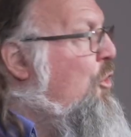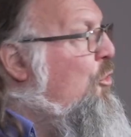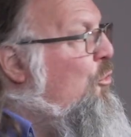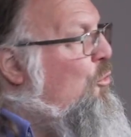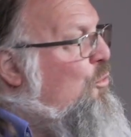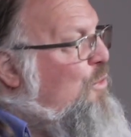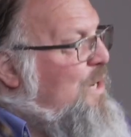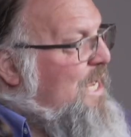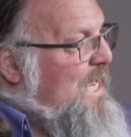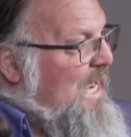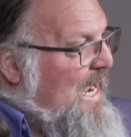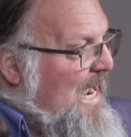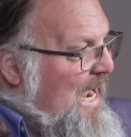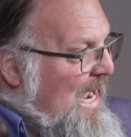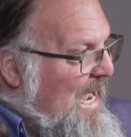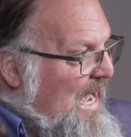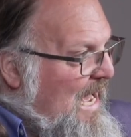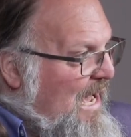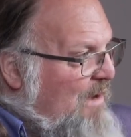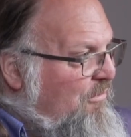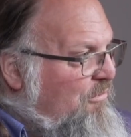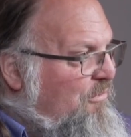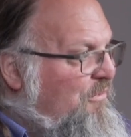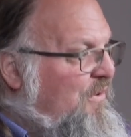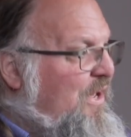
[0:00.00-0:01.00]
we
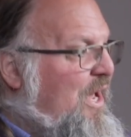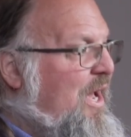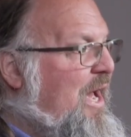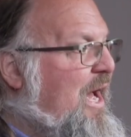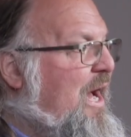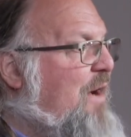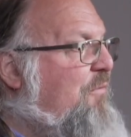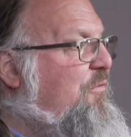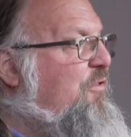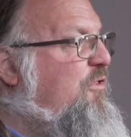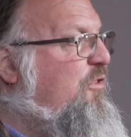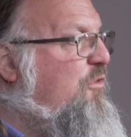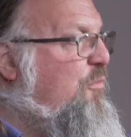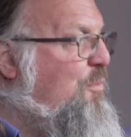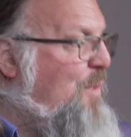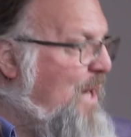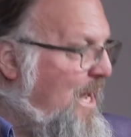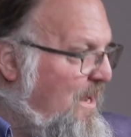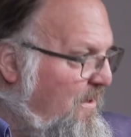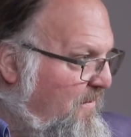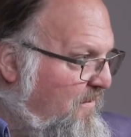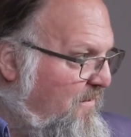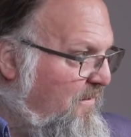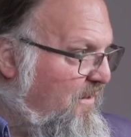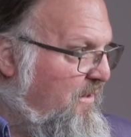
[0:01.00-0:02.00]
have to have
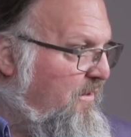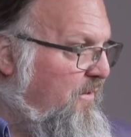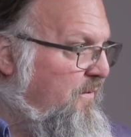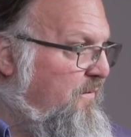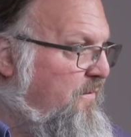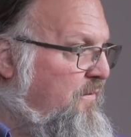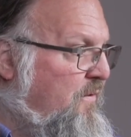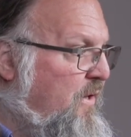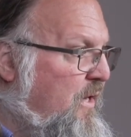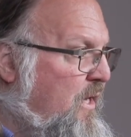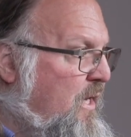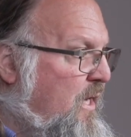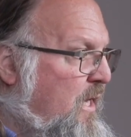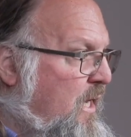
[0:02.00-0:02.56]
spaces